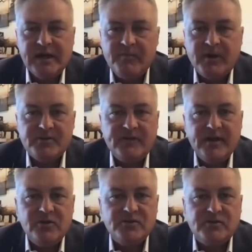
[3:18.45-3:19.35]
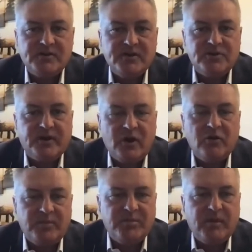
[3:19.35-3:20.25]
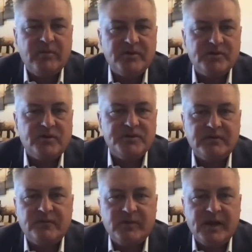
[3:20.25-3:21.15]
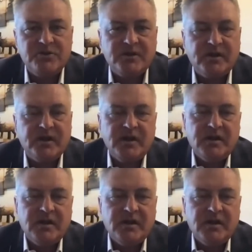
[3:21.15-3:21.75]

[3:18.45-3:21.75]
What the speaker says: because they used essentially only public source information